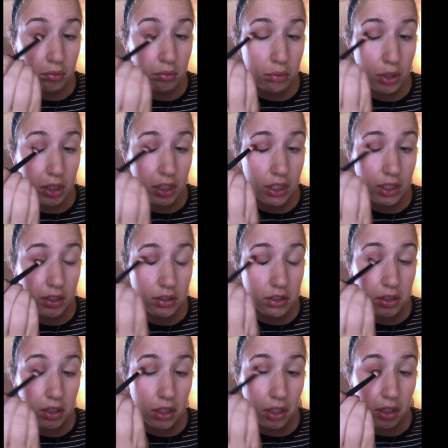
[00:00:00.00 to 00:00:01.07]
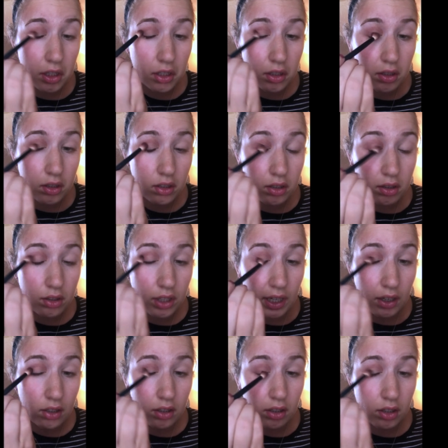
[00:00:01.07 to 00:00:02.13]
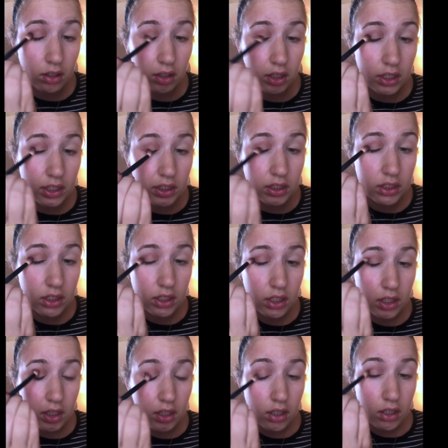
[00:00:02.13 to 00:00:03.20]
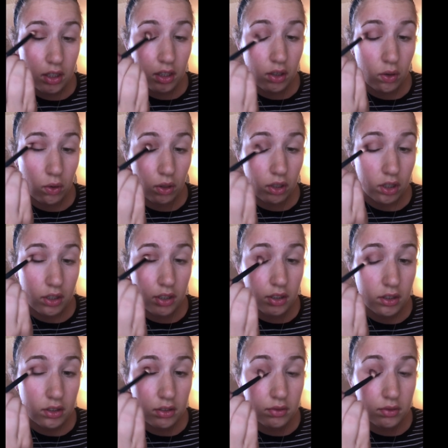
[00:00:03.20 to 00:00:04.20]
Put it into the outer crease corner